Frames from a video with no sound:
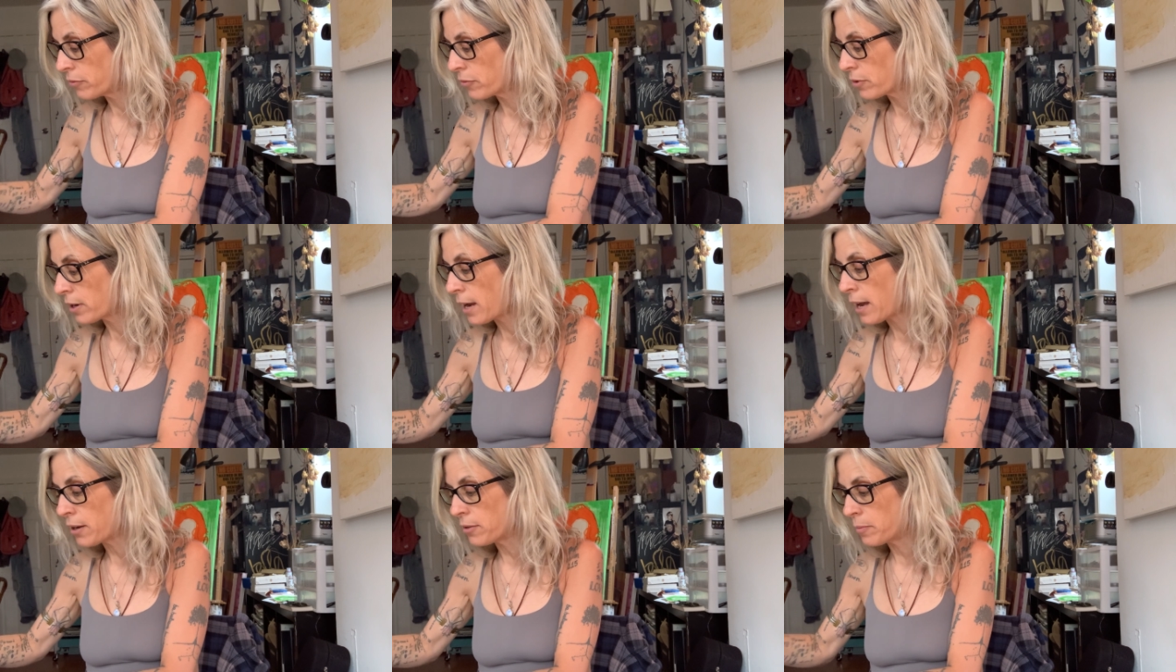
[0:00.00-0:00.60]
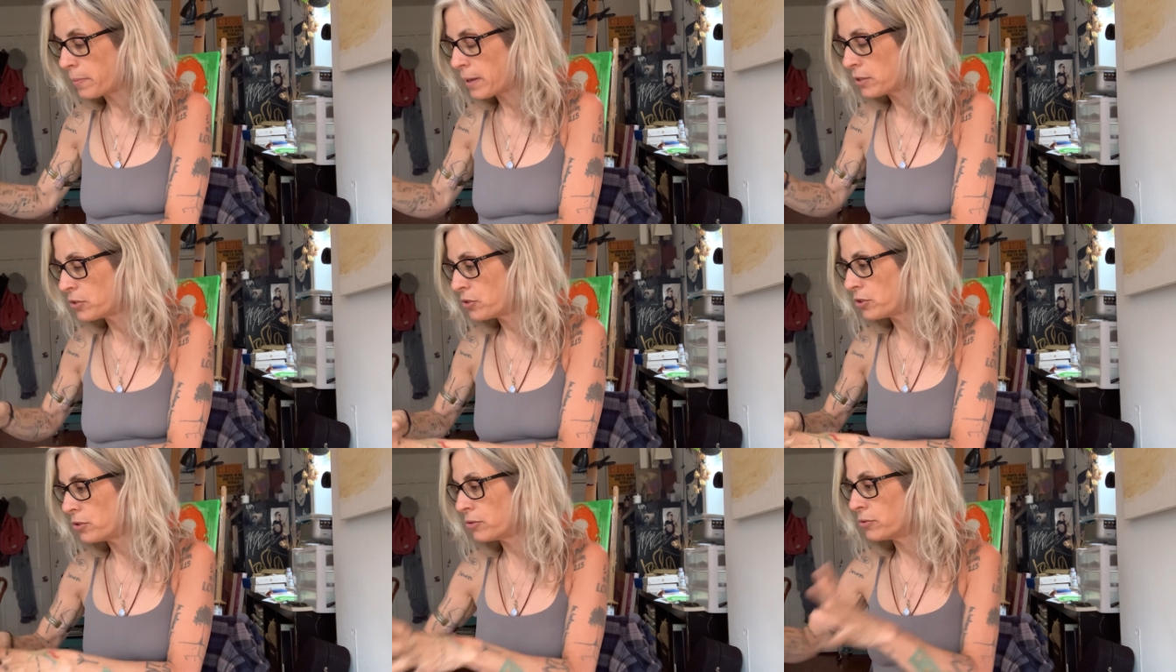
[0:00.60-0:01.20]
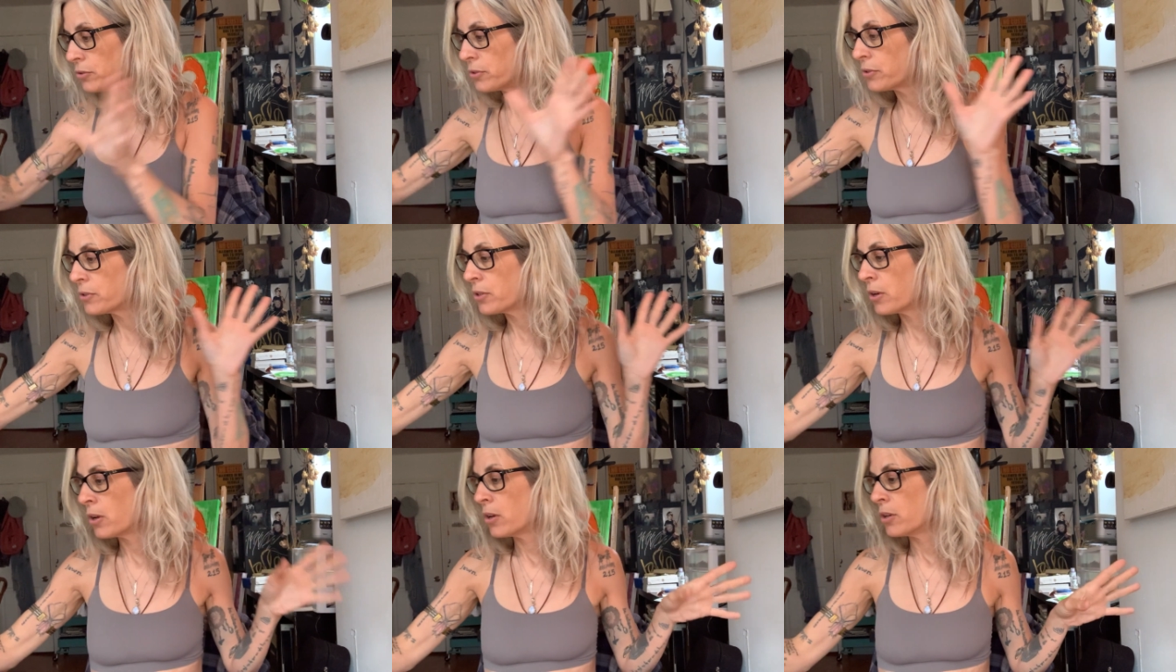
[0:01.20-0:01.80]
for how to best use
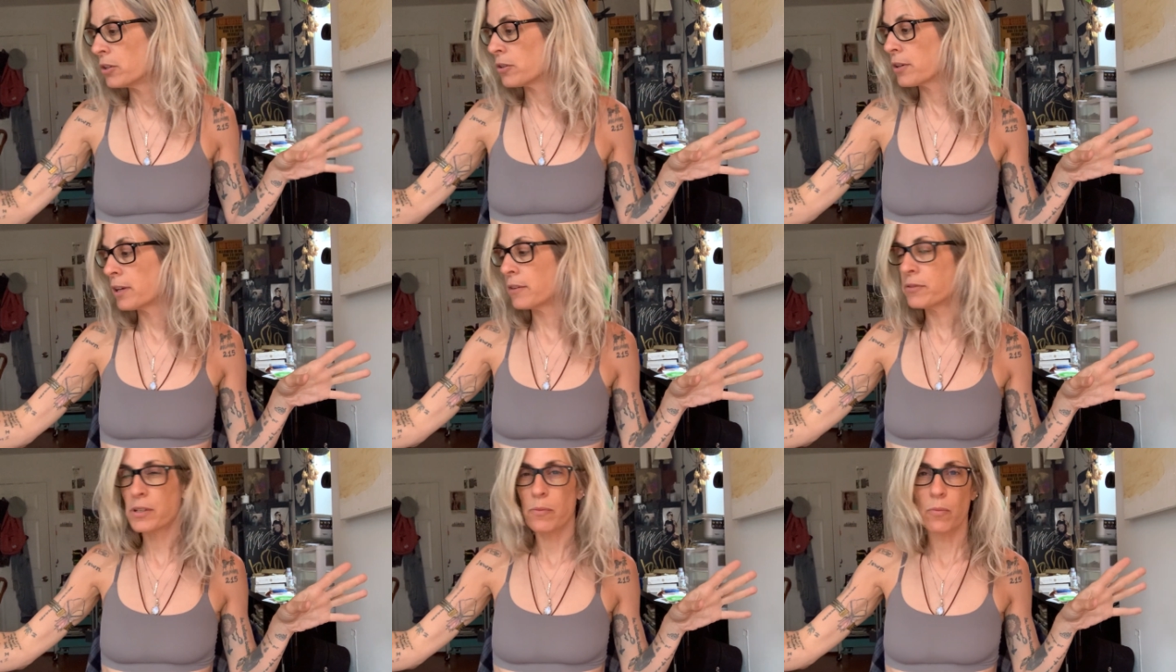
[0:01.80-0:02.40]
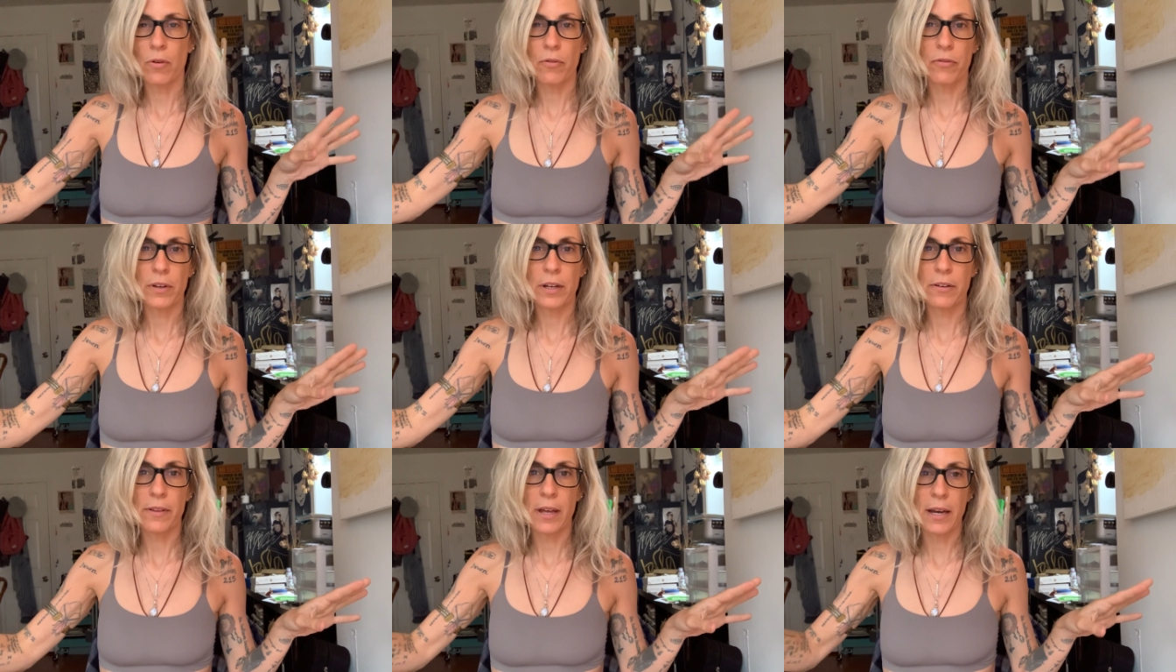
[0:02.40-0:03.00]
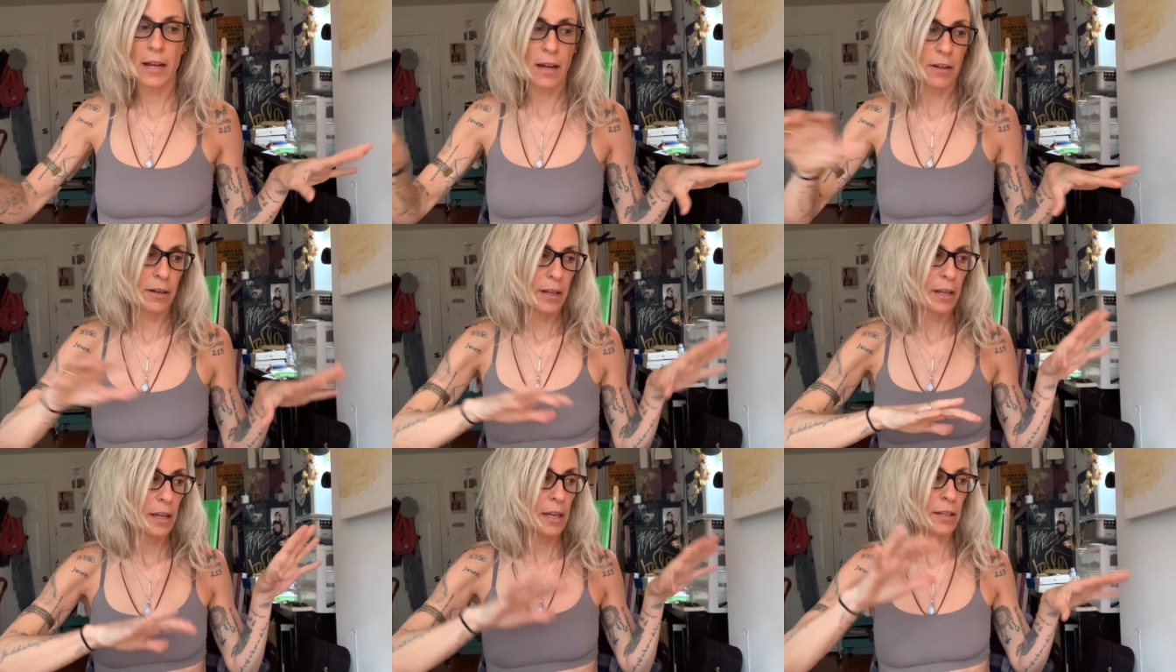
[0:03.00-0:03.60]
your gifts, and we'll figure that out
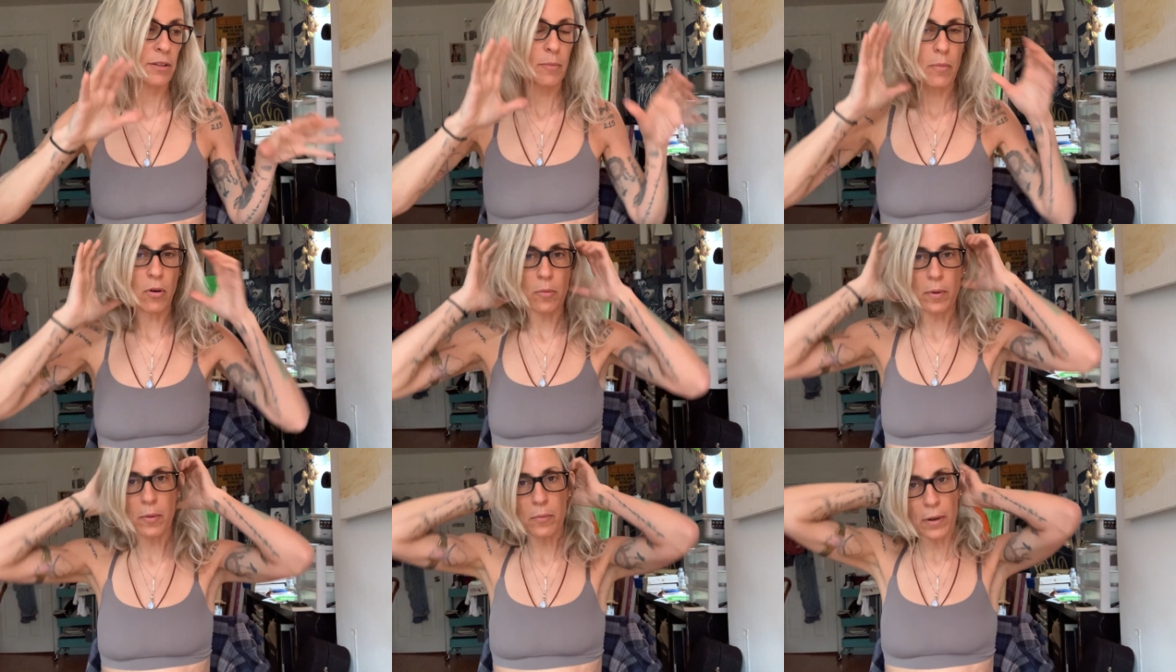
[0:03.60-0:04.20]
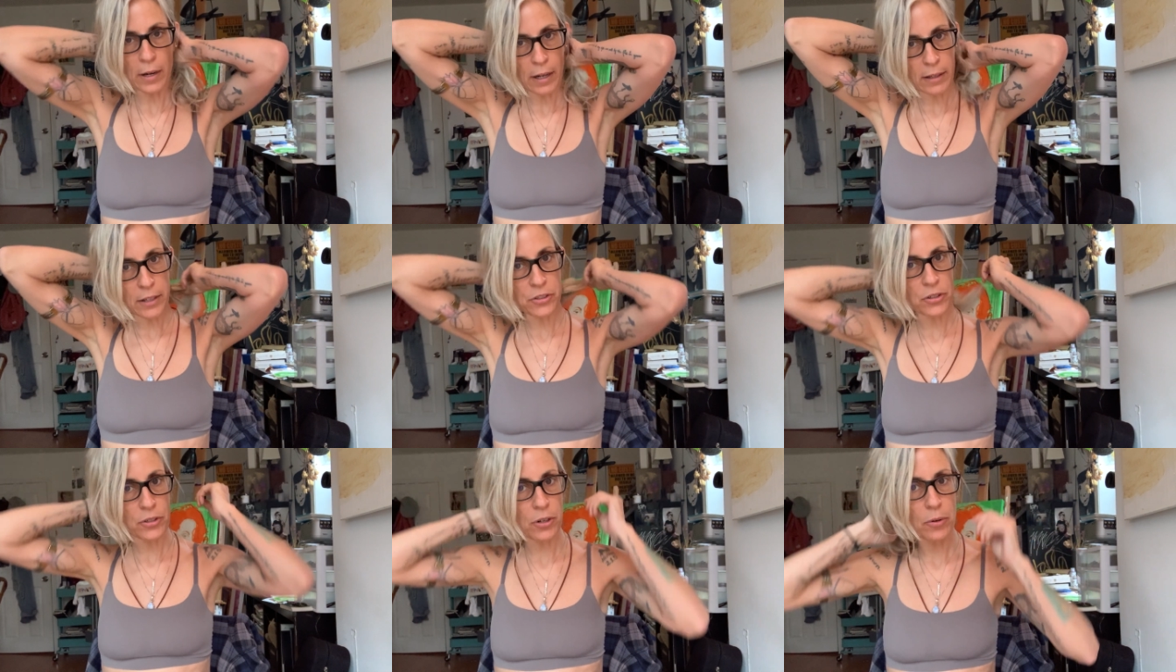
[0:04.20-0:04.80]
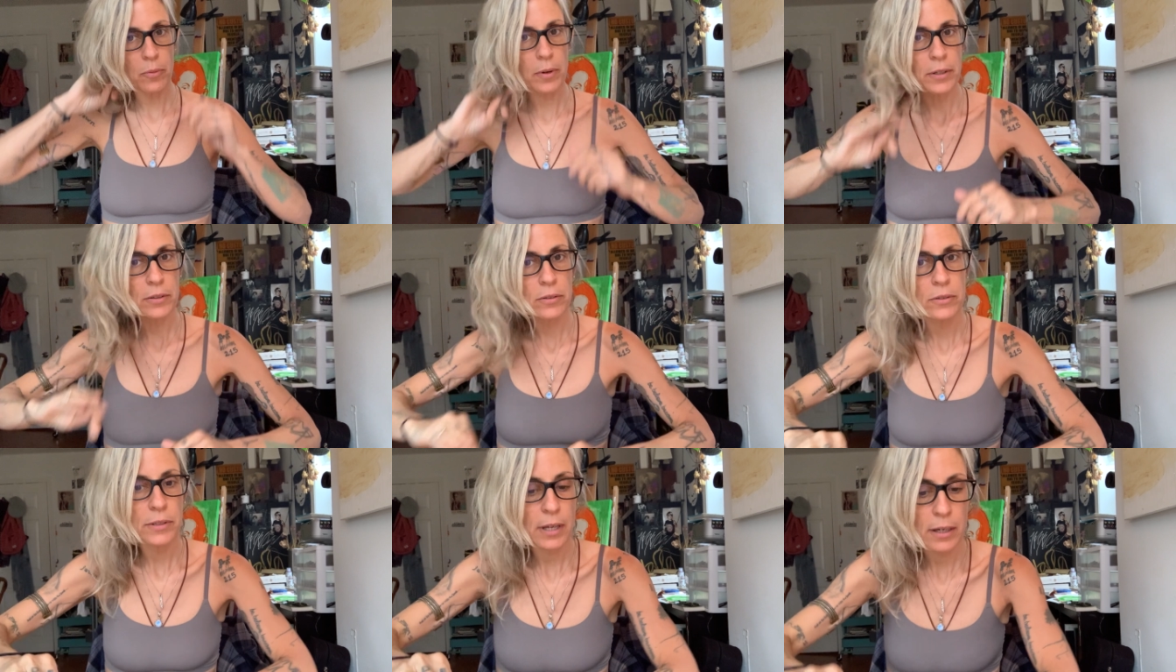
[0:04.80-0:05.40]
in the moment, and I'll let you know what
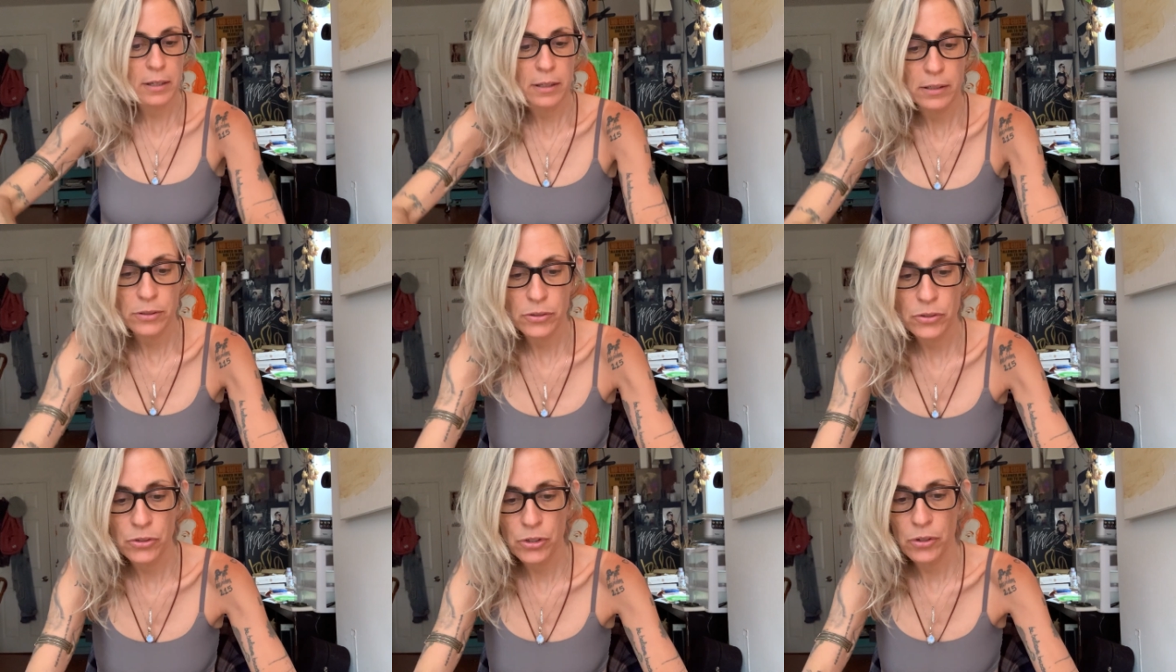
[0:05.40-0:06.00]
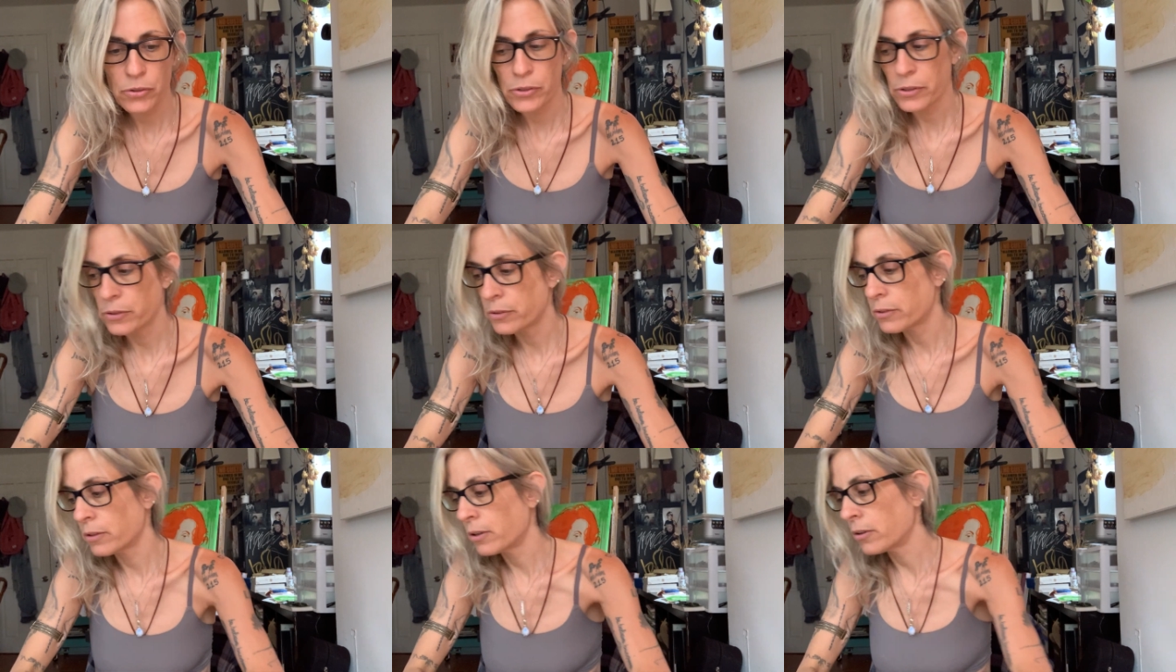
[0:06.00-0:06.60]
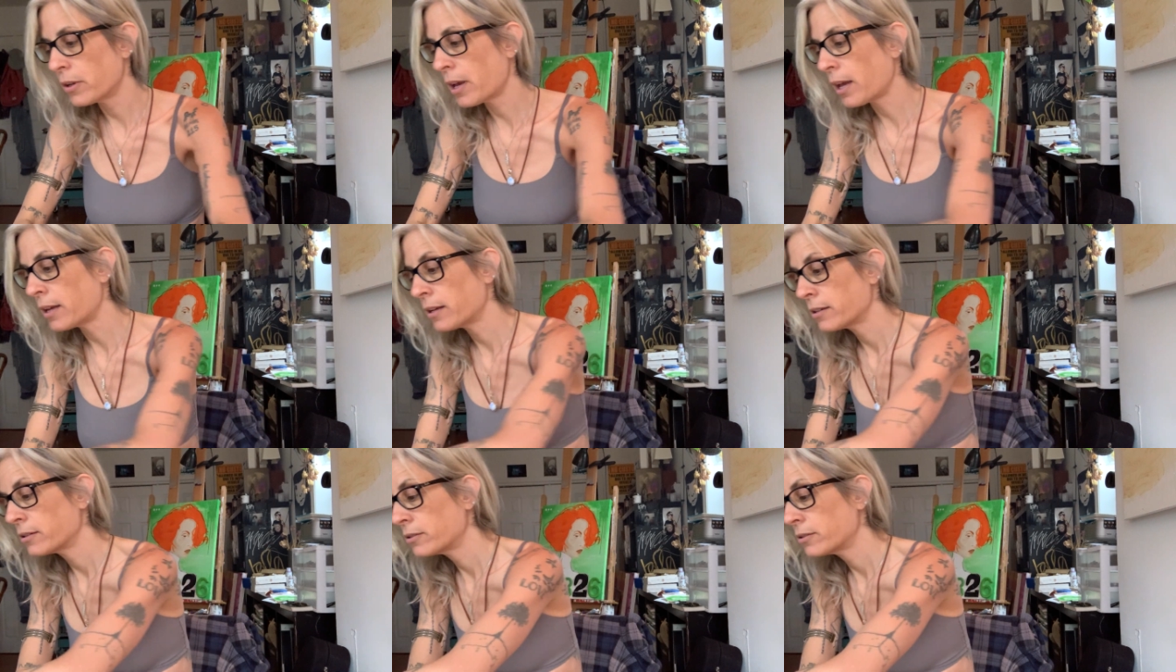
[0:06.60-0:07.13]
deck is chosen. Okay,